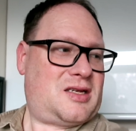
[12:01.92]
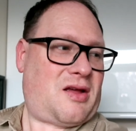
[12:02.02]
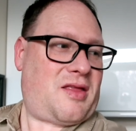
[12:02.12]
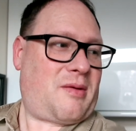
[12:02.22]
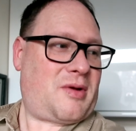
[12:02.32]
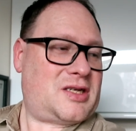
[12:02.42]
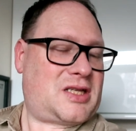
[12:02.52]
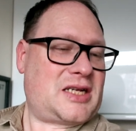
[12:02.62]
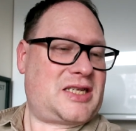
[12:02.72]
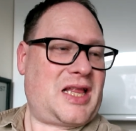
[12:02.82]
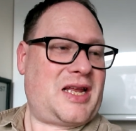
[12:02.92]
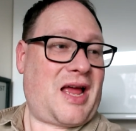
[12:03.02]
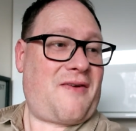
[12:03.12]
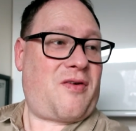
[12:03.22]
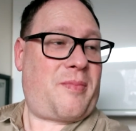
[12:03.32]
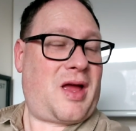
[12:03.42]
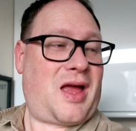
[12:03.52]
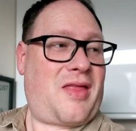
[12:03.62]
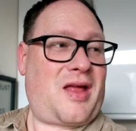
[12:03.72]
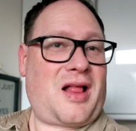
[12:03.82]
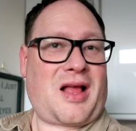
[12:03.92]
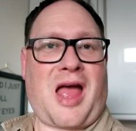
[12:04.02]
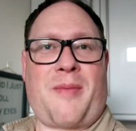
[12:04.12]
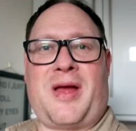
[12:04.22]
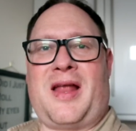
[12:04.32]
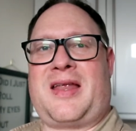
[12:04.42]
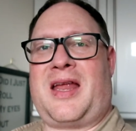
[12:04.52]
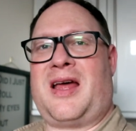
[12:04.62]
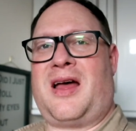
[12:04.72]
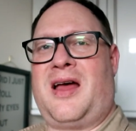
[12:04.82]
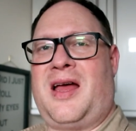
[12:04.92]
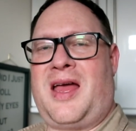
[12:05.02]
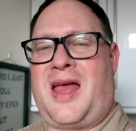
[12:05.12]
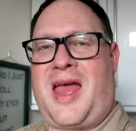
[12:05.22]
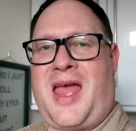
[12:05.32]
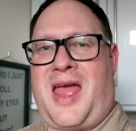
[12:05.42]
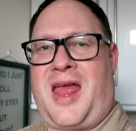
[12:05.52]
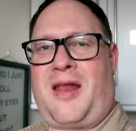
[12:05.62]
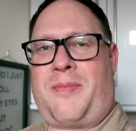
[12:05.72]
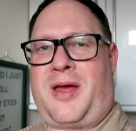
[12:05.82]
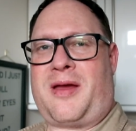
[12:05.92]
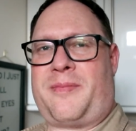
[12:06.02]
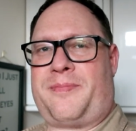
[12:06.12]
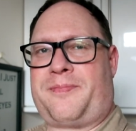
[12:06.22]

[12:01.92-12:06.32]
So I think I'm going to start settling down for a bit, and then I'll get a bit of dinner in a bit.